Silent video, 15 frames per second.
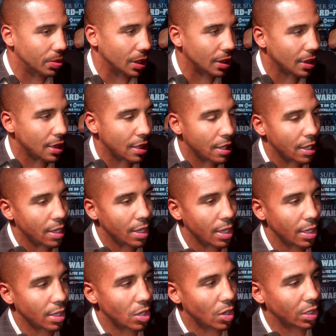But,
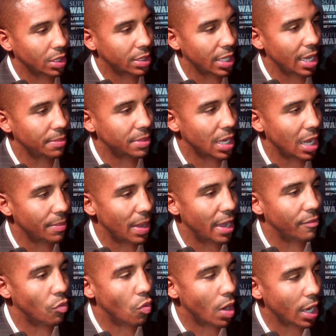you know, at the same time,
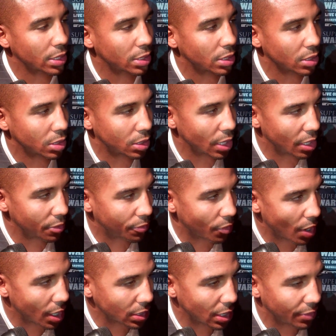I've watched and studied
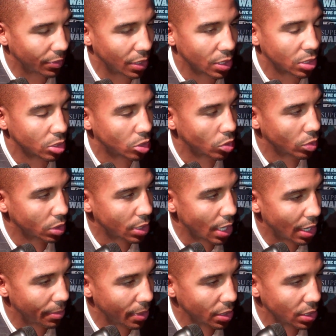Froch. I've listened to his
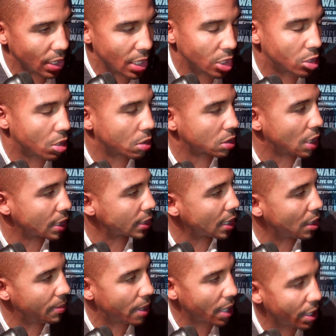comments, and he talks like
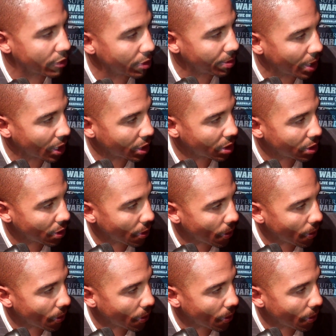that about everybody.